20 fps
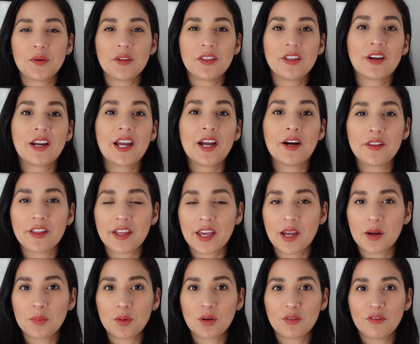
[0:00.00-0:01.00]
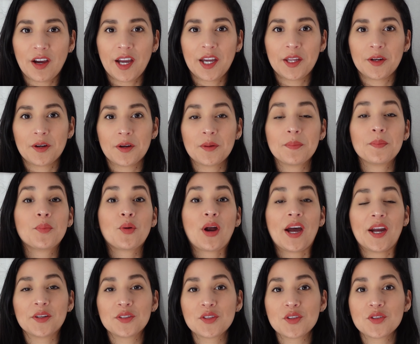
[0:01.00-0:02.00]
with your healthcare provider
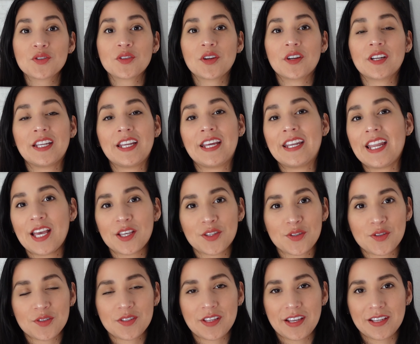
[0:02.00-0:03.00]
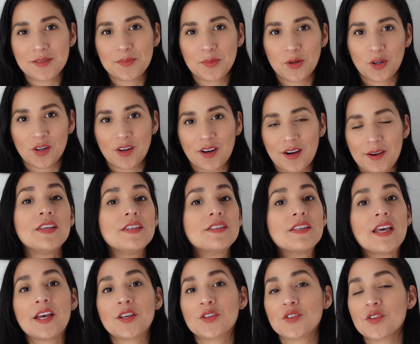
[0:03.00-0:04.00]
prior to starting an exercise program. These
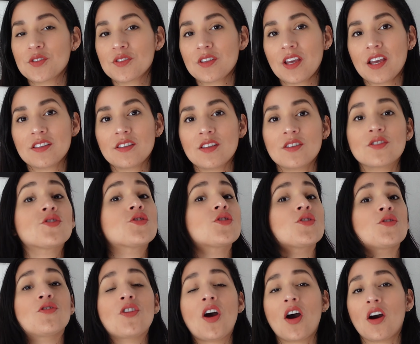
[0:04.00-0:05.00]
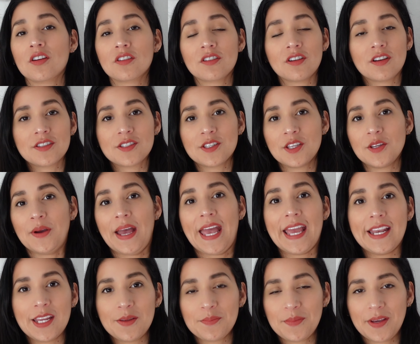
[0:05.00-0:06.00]
exercises should not cause you
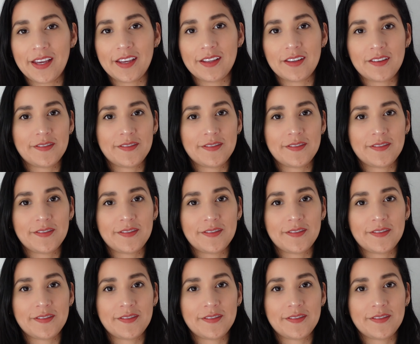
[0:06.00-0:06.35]
any pain.